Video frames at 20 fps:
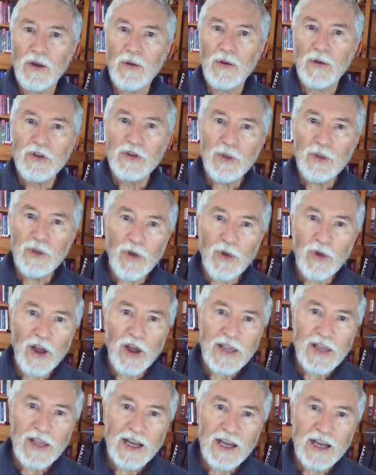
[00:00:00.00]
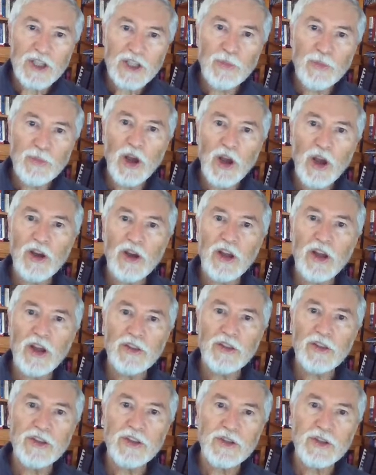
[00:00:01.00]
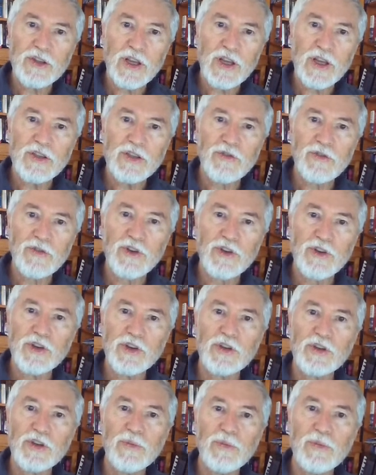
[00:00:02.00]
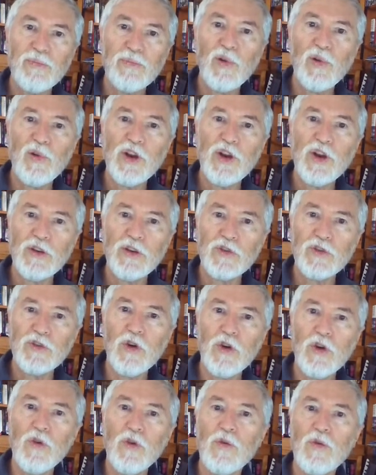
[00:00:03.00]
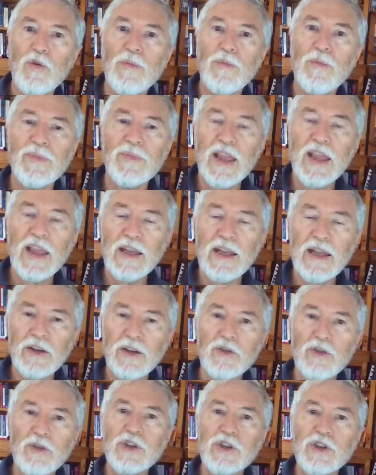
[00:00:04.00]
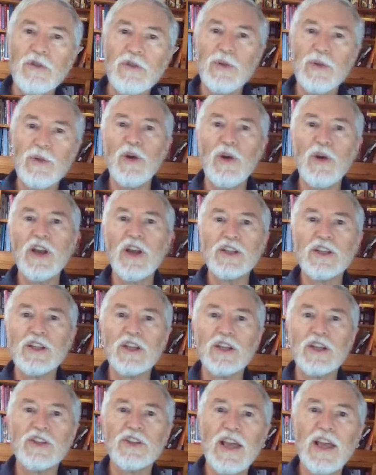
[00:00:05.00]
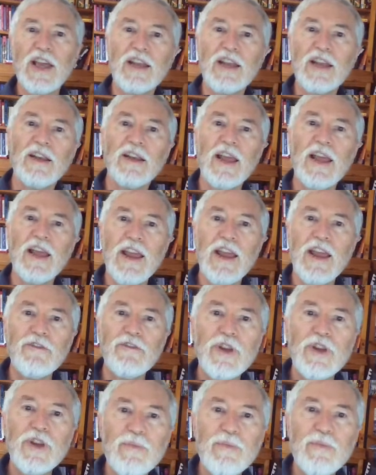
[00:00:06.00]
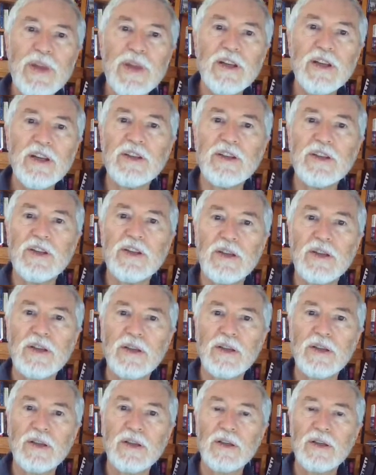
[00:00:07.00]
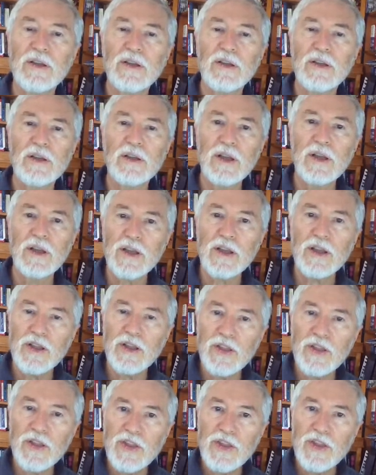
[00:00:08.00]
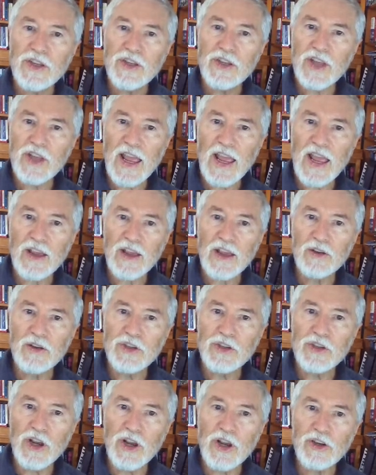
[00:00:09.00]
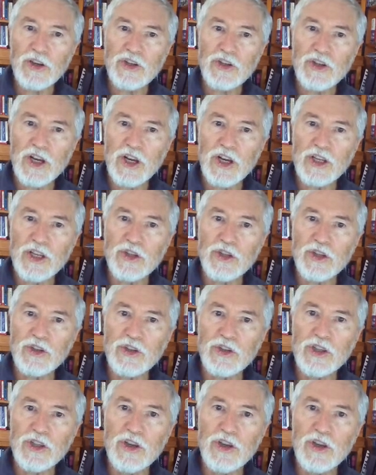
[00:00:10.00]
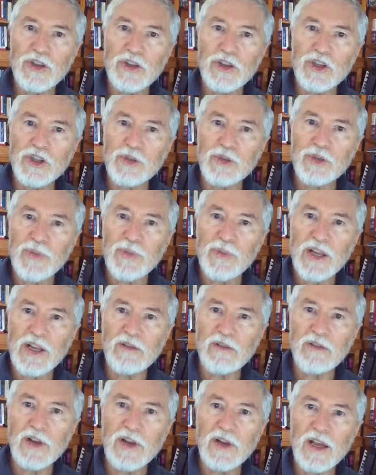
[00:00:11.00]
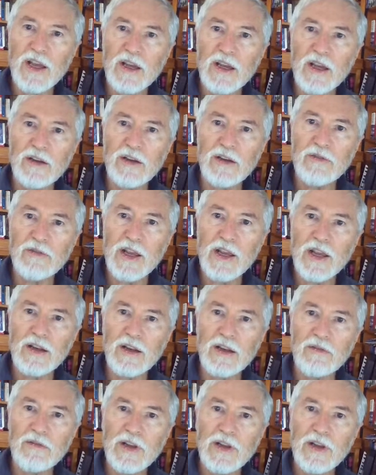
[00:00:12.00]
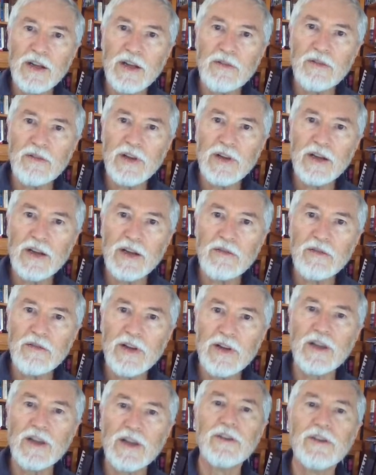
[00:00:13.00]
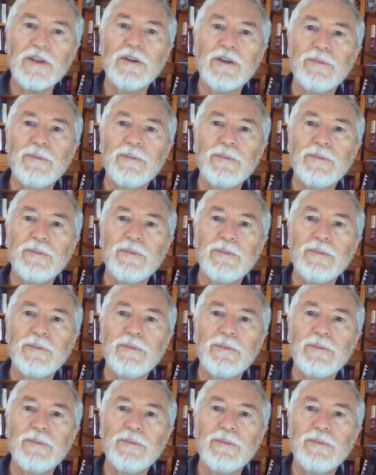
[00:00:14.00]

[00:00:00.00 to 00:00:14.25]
So I cast my eye at this as the first point of call, and it also reminds us that every minute this angle is going to change because the Earth is spinning round and round and round and round and round.